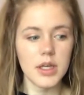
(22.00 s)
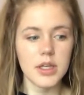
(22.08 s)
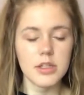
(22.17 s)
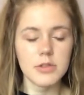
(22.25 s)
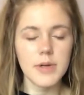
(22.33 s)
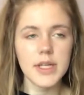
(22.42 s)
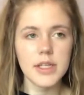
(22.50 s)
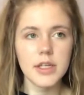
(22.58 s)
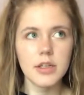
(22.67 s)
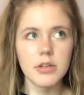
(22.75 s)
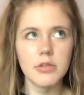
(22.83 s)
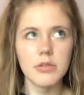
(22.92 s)
And right
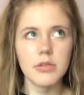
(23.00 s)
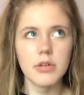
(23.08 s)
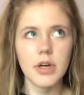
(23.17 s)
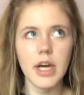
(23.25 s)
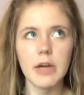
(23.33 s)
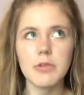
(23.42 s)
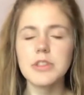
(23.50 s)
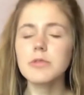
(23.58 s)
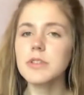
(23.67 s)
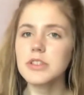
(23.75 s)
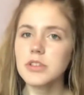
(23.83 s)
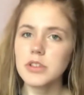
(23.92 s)
now, I was
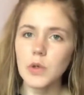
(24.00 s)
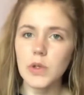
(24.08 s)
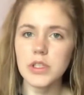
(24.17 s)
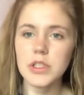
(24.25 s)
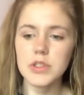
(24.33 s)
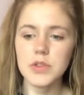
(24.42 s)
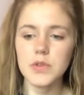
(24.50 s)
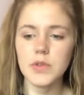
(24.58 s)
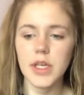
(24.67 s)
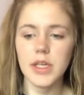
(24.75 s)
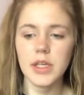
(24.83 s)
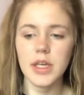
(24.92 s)
originally going to do
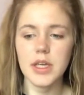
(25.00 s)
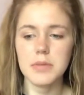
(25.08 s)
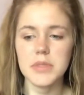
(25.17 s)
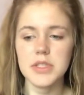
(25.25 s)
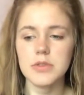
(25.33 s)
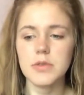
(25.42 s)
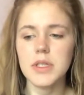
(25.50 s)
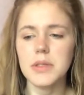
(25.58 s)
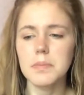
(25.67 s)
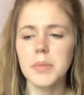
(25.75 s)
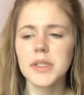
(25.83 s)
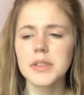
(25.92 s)
like a
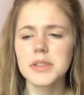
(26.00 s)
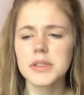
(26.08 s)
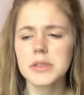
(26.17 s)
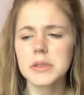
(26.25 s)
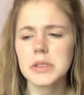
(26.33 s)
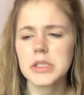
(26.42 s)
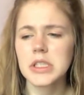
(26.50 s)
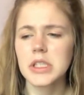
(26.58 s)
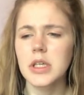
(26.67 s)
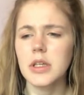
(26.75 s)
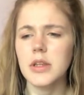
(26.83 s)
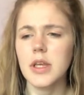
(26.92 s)
mystery bundle
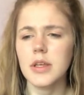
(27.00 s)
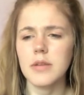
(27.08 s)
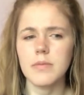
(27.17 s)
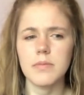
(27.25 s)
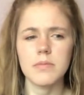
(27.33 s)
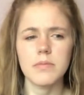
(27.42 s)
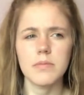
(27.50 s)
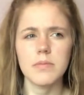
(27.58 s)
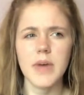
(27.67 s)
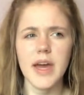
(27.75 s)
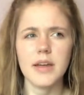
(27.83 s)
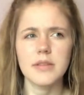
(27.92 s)
thing
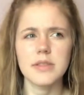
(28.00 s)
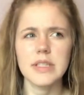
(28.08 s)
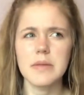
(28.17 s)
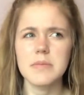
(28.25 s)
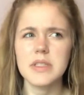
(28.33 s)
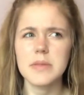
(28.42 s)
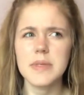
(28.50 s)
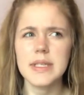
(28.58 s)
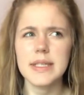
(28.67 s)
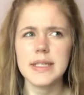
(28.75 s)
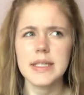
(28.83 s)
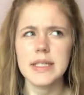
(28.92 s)
that seems to
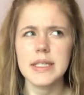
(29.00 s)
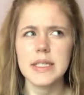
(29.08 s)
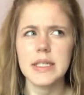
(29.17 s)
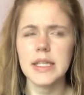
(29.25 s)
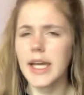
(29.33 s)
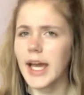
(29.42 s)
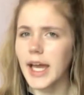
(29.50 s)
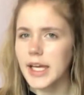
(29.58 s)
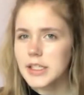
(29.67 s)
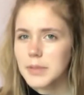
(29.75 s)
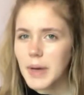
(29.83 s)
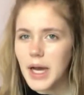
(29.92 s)
be
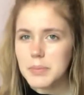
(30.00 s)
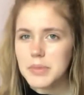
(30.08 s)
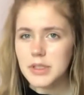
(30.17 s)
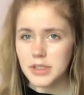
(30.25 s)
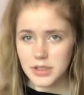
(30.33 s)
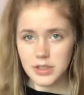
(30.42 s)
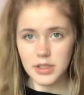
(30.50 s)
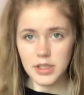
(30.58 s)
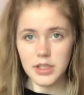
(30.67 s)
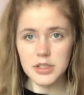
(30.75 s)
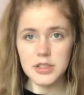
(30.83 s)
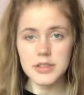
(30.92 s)
kind of popular
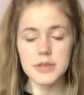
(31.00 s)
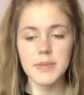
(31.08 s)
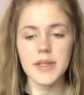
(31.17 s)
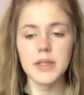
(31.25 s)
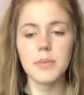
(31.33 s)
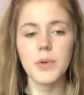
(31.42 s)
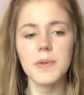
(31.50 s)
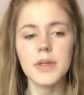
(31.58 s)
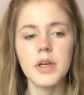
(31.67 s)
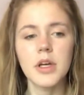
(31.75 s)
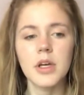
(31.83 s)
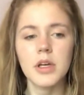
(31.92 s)
on YouTube at the
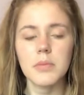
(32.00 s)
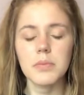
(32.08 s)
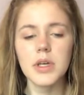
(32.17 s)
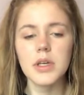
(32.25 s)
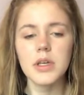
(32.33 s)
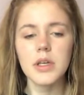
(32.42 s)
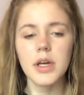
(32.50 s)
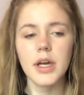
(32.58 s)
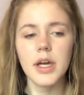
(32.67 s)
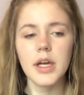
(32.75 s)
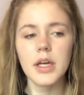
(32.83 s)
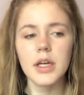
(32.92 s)
moment, but
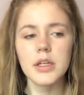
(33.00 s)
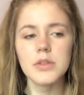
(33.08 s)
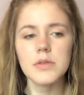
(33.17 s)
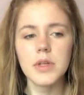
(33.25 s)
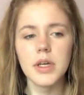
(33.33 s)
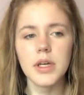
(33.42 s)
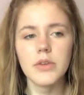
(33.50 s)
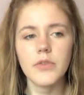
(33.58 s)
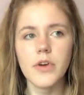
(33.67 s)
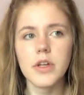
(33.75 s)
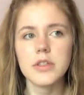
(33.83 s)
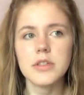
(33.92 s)
I do not have the
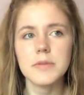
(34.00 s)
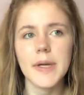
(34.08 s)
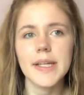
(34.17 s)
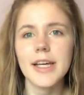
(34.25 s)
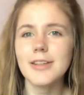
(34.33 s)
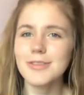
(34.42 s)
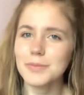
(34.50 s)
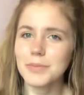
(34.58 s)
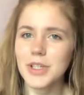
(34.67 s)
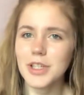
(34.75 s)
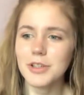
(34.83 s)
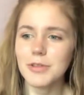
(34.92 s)
funds right now.
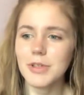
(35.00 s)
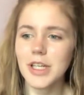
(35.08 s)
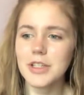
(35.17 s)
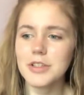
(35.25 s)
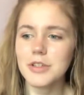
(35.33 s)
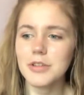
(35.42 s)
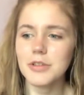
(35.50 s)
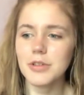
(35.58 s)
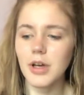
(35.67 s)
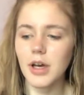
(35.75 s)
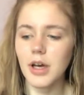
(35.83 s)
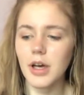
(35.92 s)
But when I
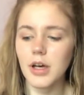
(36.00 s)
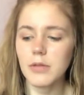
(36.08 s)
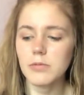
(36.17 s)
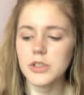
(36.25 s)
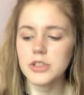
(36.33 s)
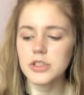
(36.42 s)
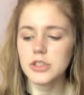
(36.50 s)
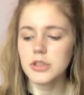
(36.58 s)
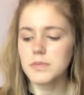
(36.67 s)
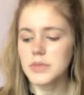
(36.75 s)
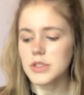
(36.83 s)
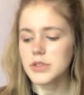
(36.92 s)
do, which
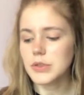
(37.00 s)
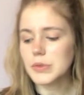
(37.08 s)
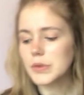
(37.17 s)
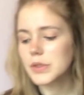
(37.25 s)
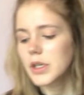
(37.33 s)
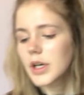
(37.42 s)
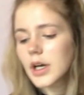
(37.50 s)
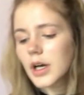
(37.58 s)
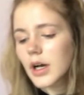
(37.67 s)
should be soon,